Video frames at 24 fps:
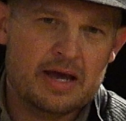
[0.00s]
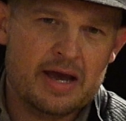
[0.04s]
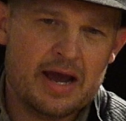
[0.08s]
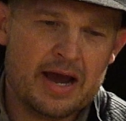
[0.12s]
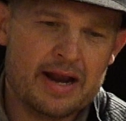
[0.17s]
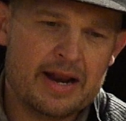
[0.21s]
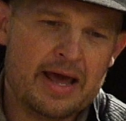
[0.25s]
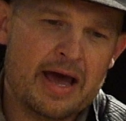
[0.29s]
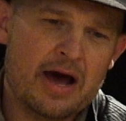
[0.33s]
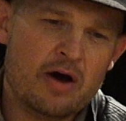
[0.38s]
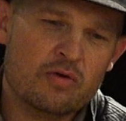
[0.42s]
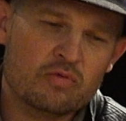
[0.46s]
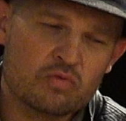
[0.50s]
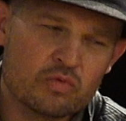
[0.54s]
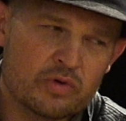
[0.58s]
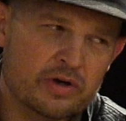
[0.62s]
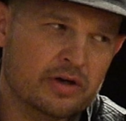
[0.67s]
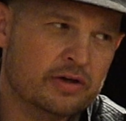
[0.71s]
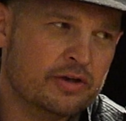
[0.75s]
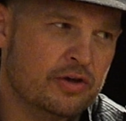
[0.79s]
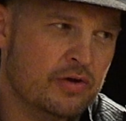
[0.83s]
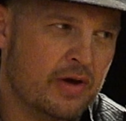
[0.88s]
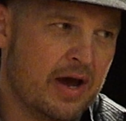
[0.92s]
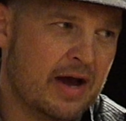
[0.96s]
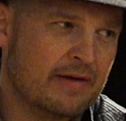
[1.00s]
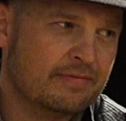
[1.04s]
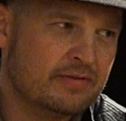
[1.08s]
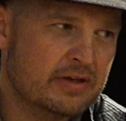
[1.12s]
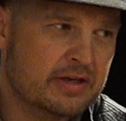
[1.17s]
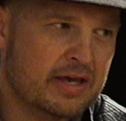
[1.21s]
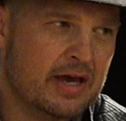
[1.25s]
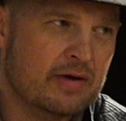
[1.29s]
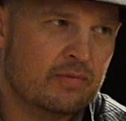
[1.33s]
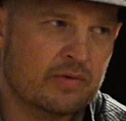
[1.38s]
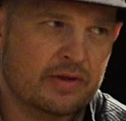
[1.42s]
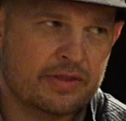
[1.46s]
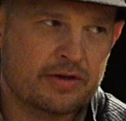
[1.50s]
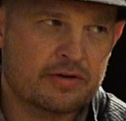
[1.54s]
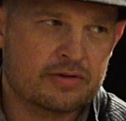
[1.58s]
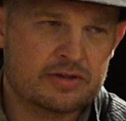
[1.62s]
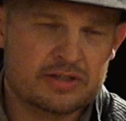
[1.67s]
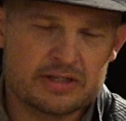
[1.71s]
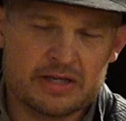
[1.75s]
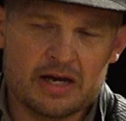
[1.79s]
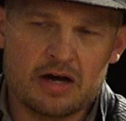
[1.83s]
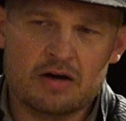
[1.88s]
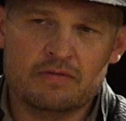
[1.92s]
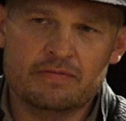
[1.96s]
and how real you have to get with
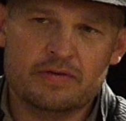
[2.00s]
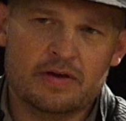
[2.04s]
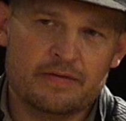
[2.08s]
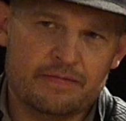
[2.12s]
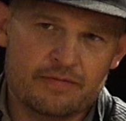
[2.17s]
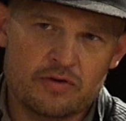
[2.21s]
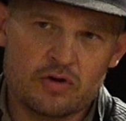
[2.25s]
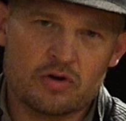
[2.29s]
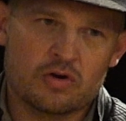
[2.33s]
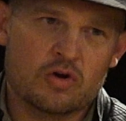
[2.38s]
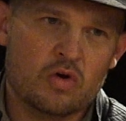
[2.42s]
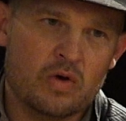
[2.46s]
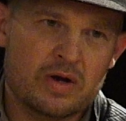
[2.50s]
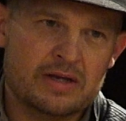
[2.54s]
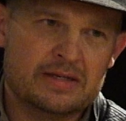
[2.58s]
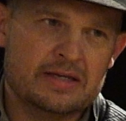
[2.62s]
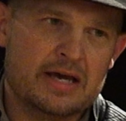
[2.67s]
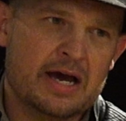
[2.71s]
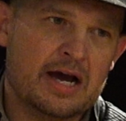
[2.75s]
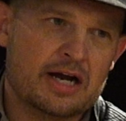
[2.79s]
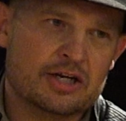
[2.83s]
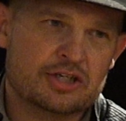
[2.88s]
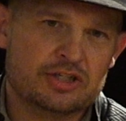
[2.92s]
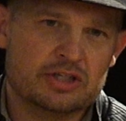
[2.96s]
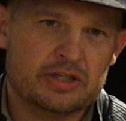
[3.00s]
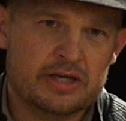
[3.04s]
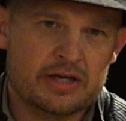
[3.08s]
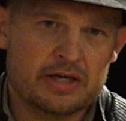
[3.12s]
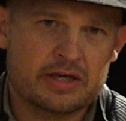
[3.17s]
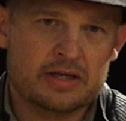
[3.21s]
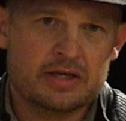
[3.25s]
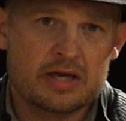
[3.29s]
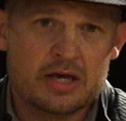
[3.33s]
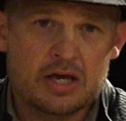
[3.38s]
yourself if you're going to actually